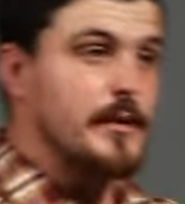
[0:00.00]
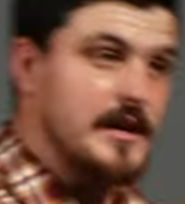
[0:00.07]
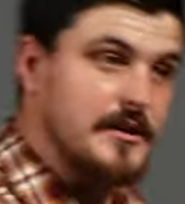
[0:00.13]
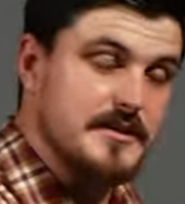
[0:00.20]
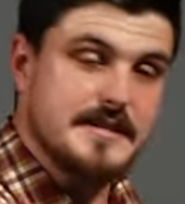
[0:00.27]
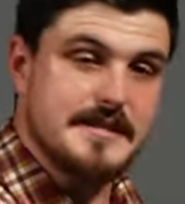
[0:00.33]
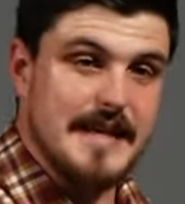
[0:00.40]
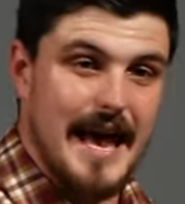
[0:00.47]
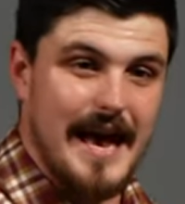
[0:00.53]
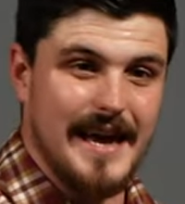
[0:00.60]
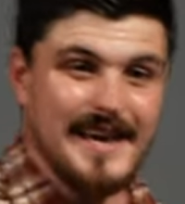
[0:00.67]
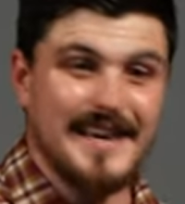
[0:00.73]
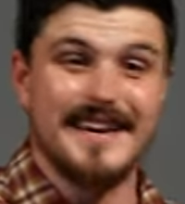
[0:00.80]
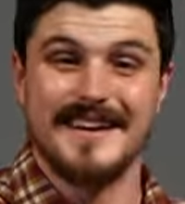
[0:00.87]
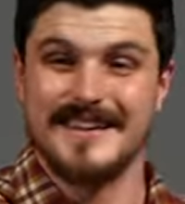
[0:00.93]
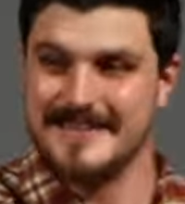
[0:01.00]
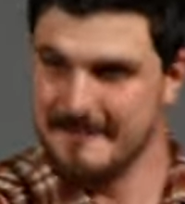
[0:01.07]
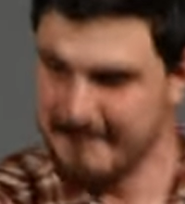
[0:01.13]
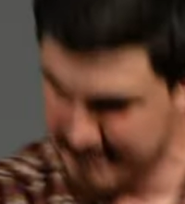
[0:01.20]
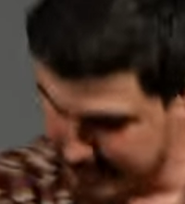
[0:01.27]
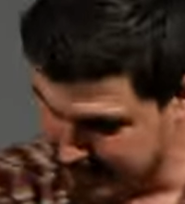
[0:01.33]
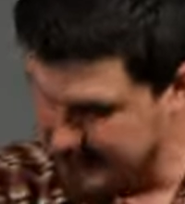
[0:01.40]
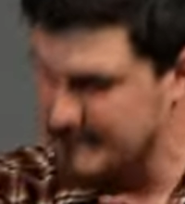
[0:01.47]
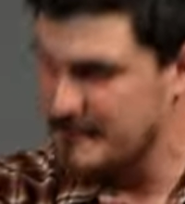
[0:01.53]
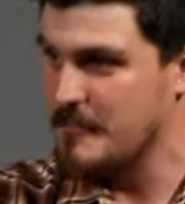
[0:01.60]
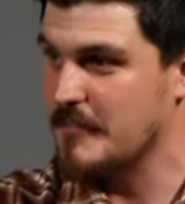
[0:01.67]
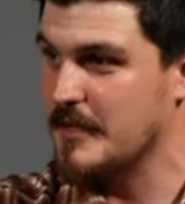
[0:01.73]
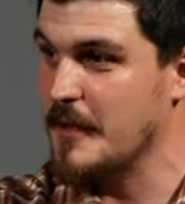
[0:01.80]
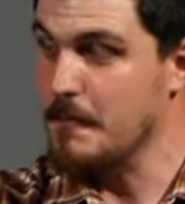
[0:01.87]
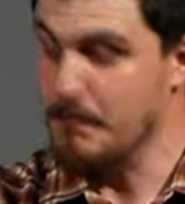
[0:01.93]
we could say,
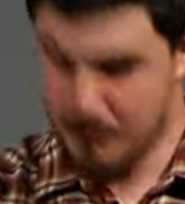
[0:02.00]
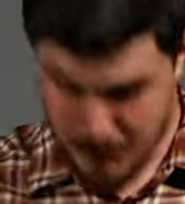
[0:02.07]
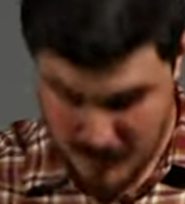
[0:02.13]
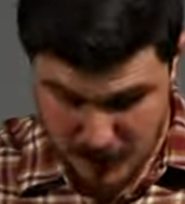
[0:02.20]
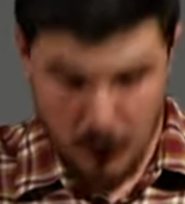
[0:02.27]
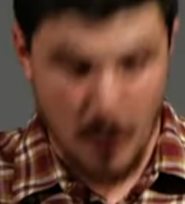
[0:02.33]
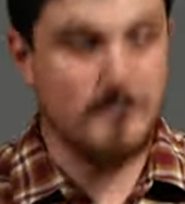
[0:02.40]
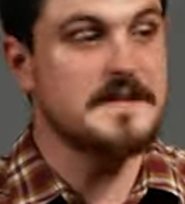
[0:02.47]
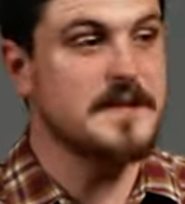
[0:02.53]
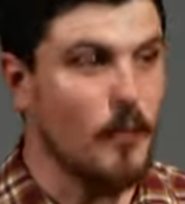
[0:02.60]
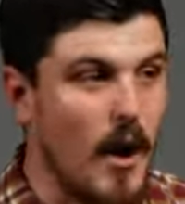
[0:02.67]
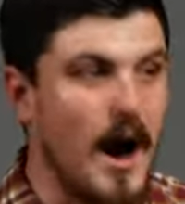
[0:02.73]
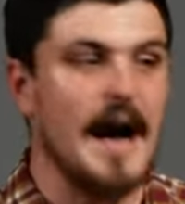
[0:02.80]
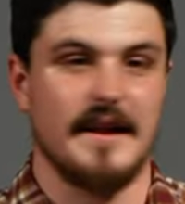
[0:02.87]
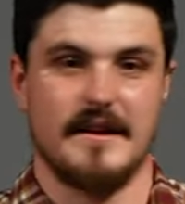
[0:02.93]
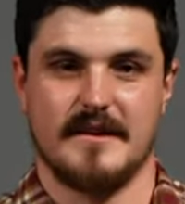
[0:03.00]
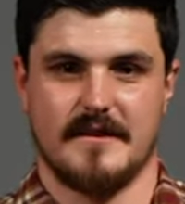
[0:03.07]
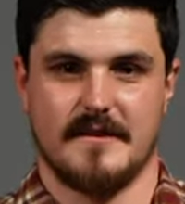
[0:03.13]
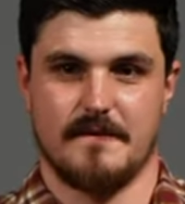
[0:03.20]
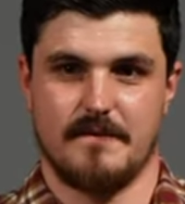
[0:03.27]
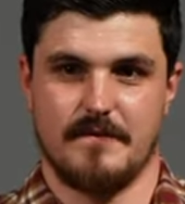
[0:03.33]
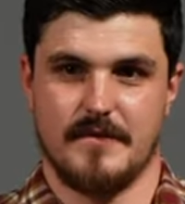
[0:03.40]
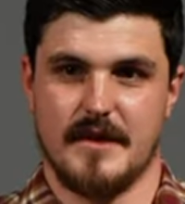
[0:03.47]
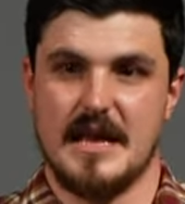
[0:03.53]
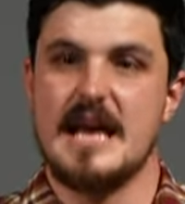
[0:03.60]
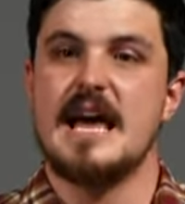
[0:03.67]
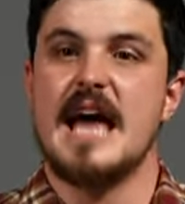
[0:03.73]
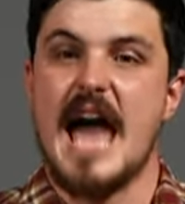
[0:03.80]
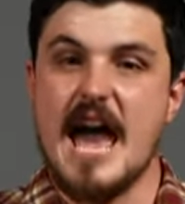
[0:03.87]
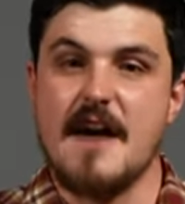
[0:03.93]
my robes are white.
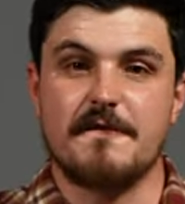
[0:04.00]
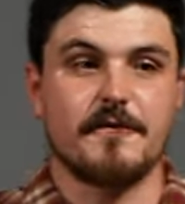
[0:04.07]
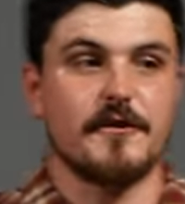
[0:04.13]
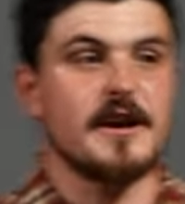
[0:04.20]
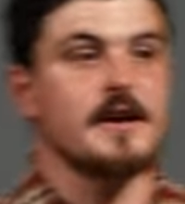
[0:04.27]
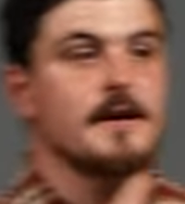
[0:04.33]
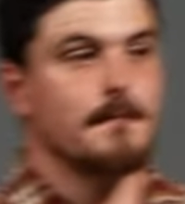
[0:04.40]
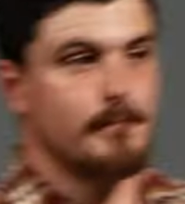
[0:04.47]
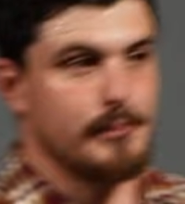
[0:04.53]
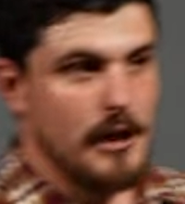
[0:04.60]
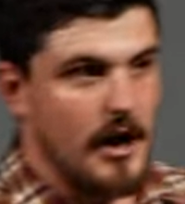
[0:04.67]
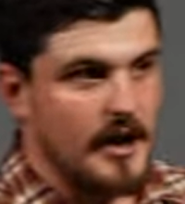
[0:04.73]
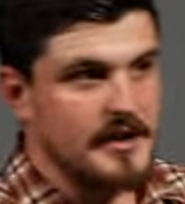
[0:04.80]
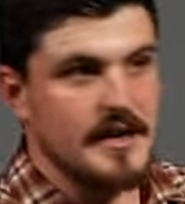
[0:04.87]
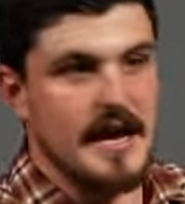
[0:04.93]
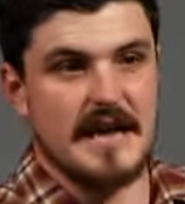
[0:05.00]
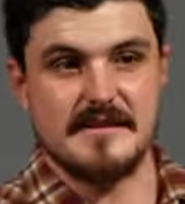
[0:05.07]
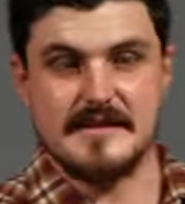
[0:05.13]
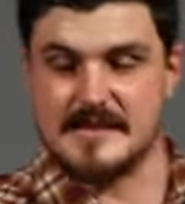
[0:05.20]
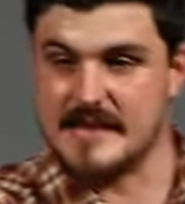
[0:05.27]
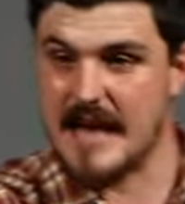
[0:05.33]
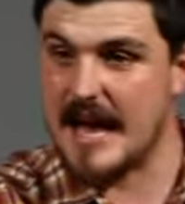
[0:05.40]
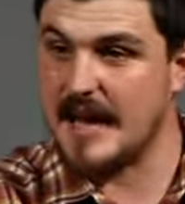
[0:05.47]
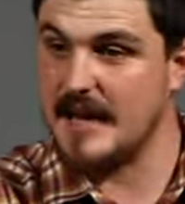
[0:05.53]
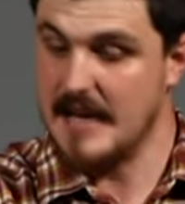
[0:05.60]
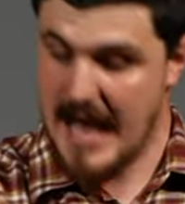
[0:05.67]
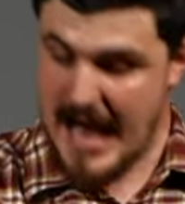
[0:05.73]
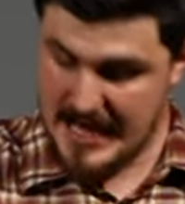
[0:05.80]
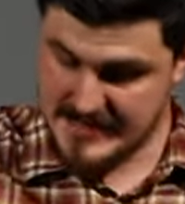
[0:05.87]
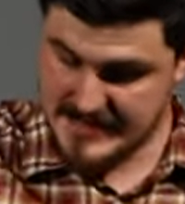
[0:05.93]
Every blot and stain
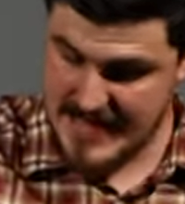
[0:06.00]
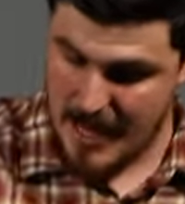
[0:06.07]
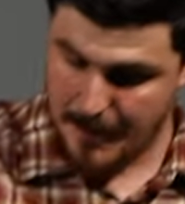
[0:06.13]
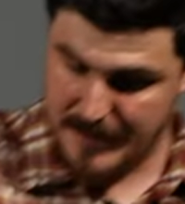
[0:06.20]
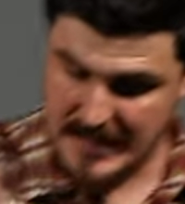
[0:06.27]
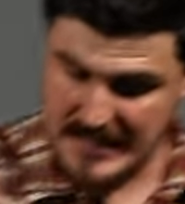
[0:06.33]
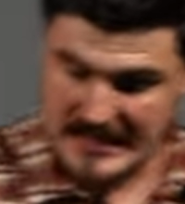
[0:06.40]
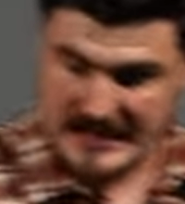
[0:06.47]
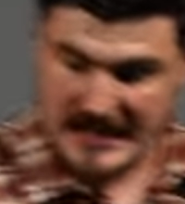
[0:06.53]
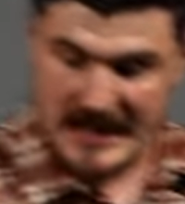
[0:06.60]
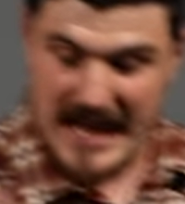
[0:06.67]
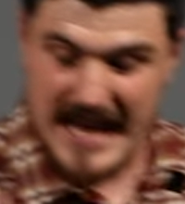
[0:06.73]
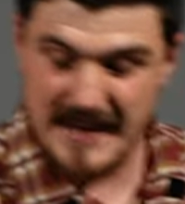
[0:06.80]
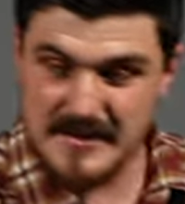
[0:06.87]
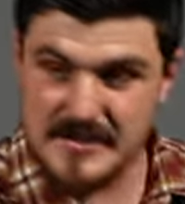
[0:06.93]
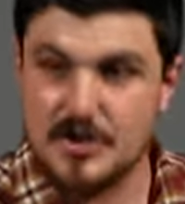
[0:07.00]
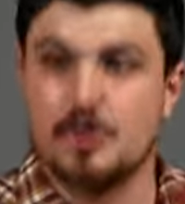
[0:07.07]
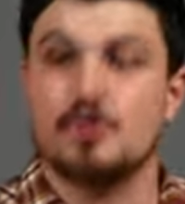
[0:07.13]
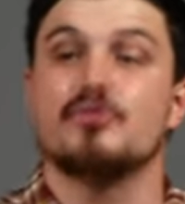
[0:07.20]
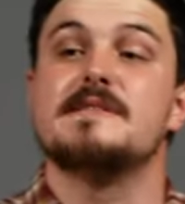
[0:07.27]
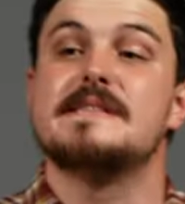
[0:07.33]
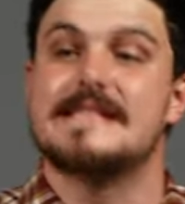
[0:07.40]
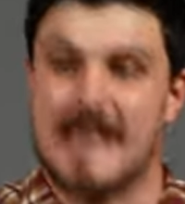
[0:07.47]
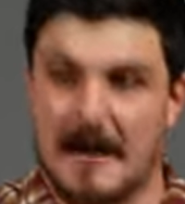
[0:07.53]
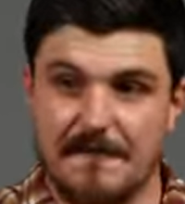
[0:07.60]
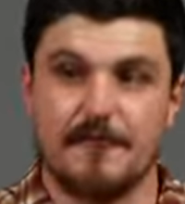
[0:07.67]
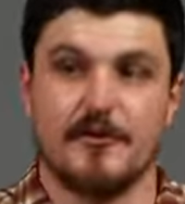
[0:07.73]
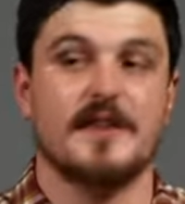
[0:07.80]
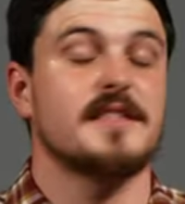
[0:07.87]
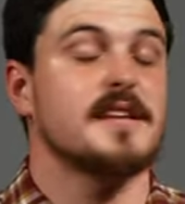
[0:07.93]
has now been cleansed through
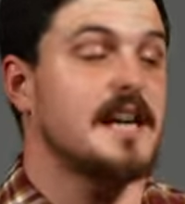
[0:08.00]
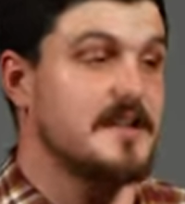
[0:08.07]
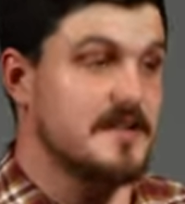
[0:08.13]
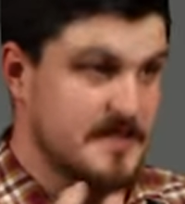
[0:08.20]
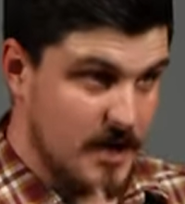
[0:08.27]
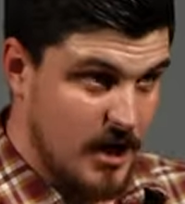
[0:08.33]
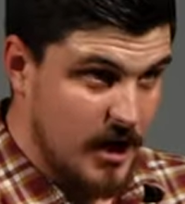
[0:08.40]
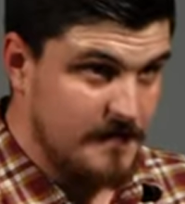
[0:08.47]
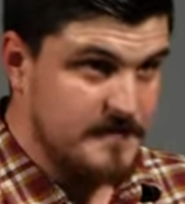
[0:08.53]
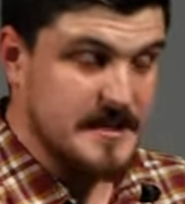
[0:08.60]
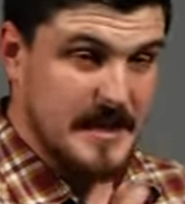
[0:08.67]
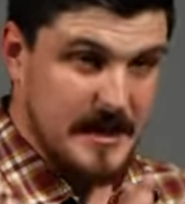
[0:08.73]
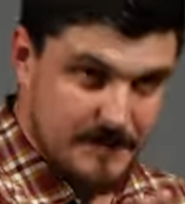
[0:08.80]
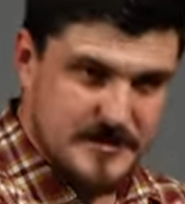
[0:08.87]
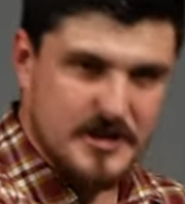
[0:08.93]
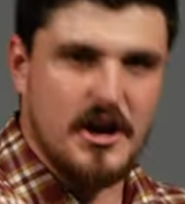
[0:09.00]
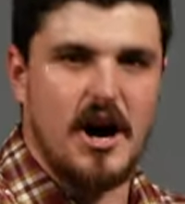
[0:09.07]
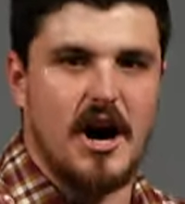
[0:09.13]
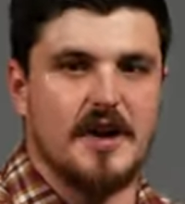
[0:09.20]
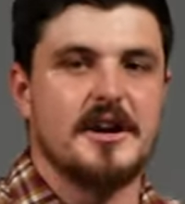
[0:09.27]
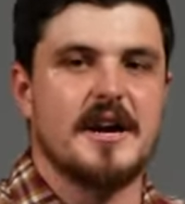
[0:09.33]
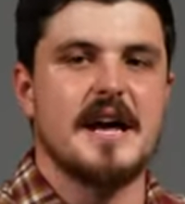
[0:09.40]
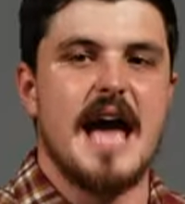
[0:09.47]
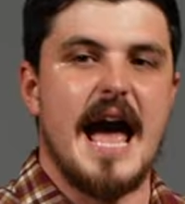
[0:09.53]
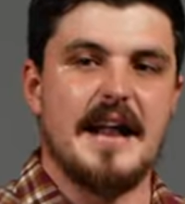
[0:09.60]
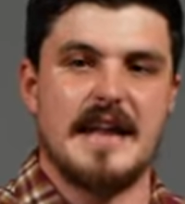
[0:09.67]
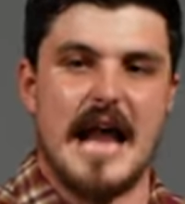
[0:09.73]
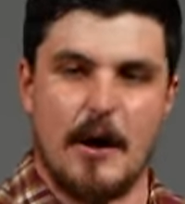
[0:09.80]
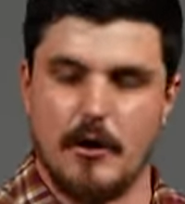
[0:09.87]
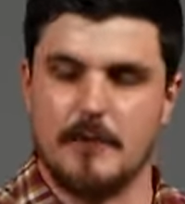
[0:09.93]
suffering that I deserve to give to God,
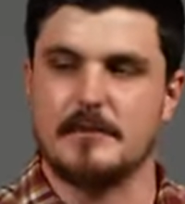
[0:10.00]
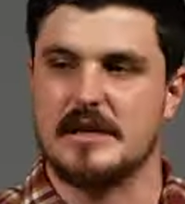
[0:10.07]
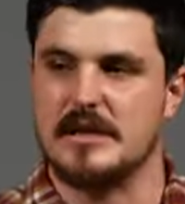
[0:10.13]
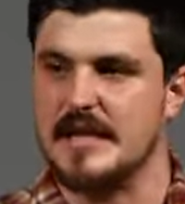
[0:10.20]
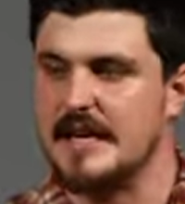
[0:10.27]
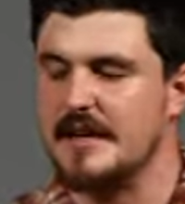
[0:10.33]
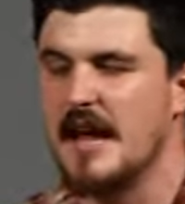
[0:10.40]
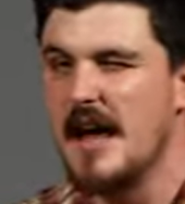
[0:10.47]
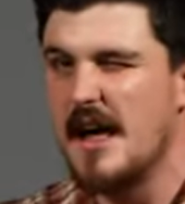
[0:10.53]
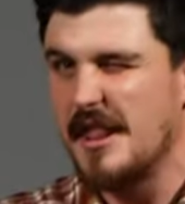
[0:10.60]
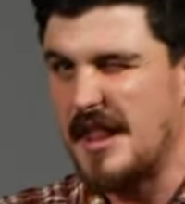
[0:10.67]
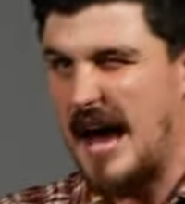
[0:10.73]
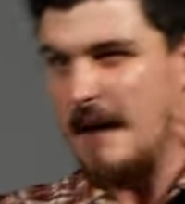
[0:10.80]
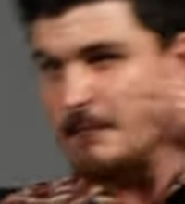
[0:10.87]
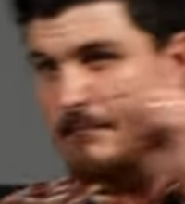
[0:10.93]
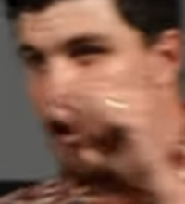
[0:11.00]
and now I'm clean. That